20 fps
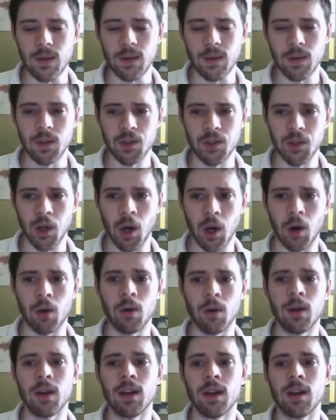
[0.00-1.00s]

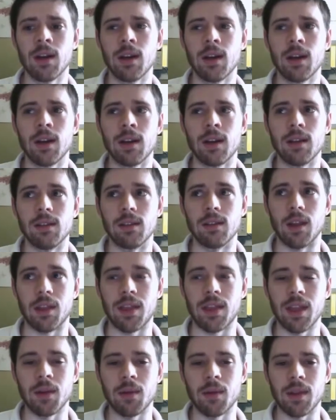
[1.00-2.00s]
So the
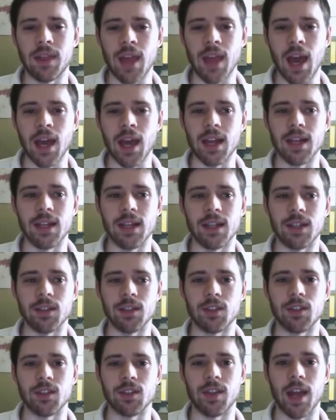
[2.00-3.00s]
thing with that
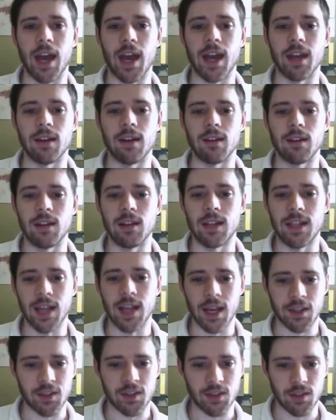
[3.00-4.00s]
is that,
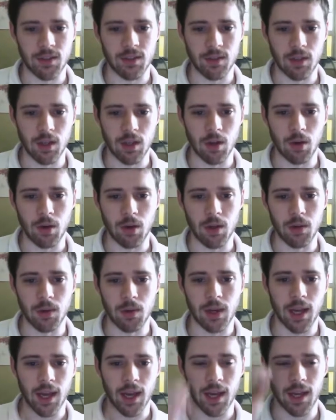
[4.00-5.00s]
yes, you
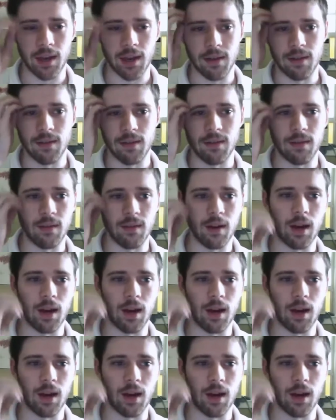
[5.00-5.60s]
can